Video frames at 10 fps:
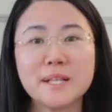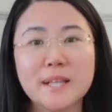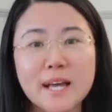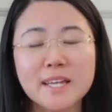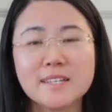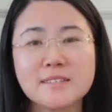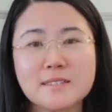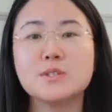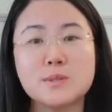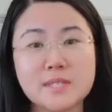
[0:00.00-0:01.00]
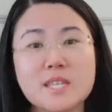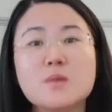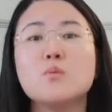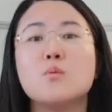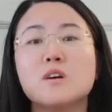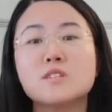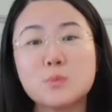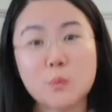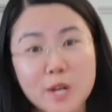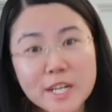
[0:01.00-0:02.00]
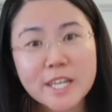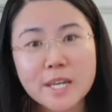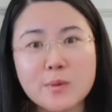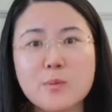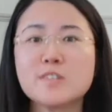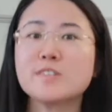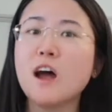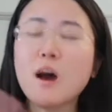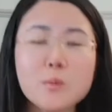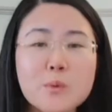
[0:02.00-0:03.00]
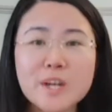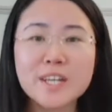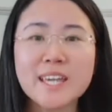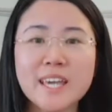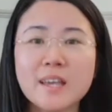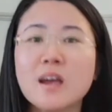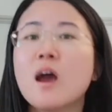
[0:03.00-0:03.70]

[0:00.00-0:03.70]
clients to see what's working, what's not working,